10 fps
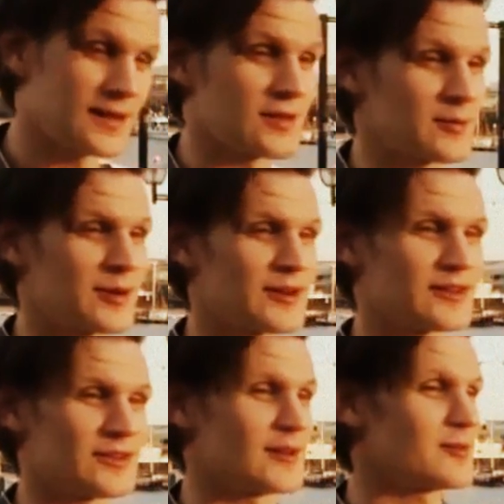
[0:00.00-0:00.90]
Yes, it
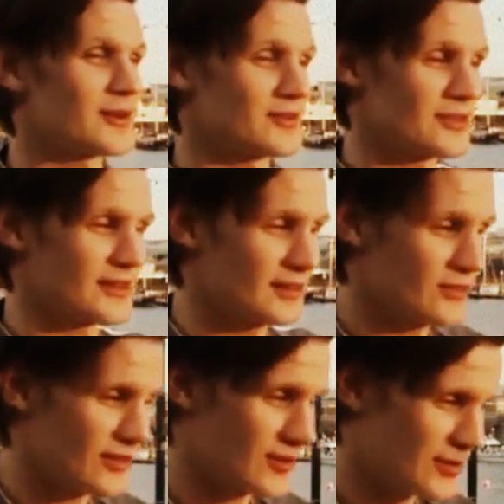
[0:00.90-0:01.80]
was
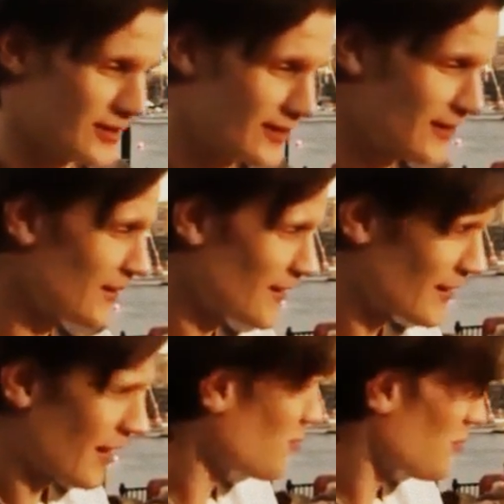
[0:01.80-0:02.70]
indeed. So
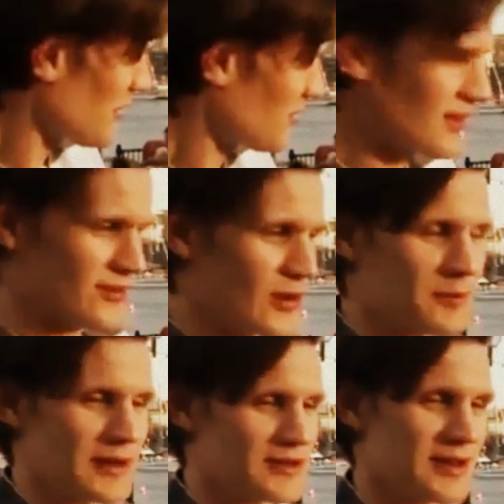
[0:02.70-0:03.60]
I'm pleased I've
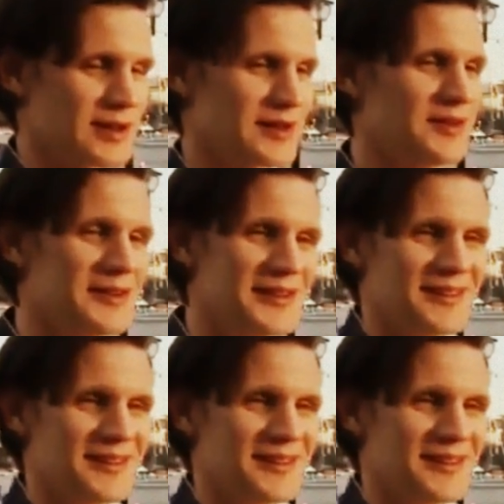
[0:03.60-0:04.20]
got my turn.